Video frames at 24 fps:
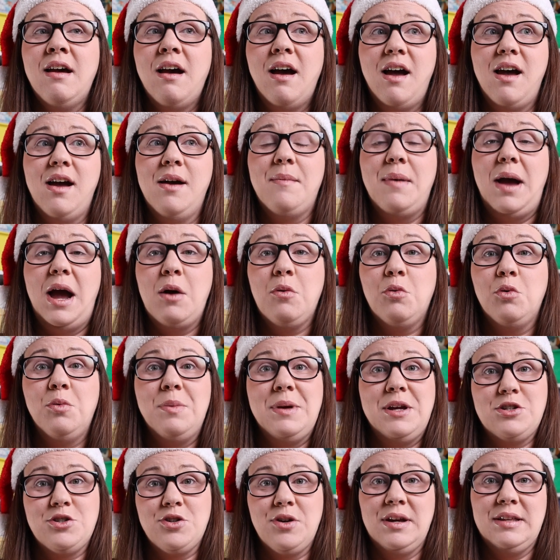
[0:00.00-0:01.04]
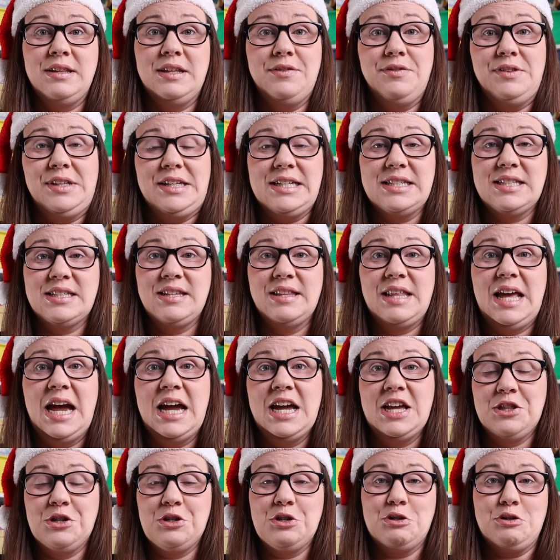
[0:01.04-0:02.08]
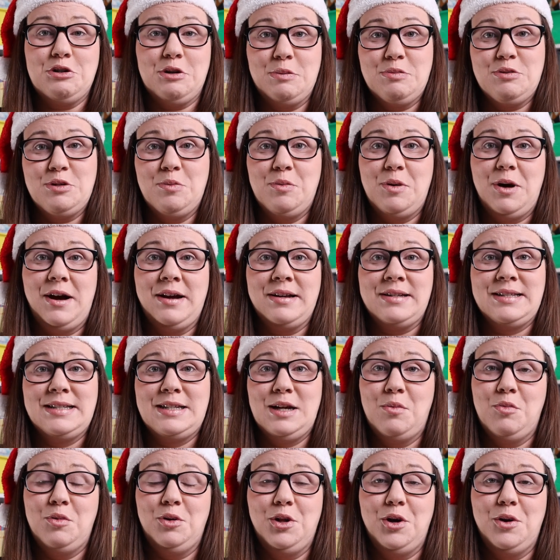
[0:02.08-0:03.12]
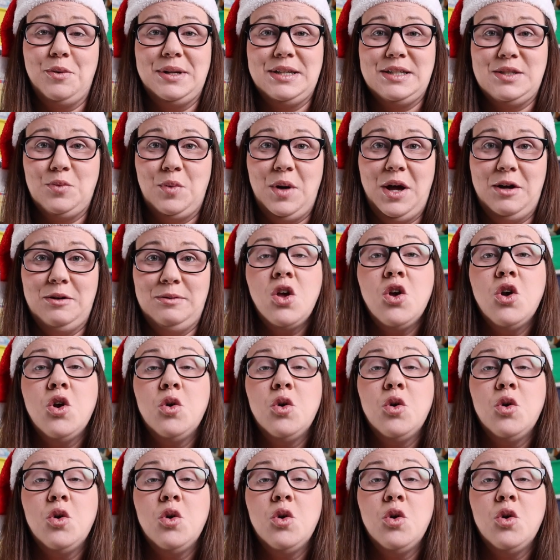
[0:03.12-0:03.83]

Um, I will make sure I leave links to that in the description box down below as well.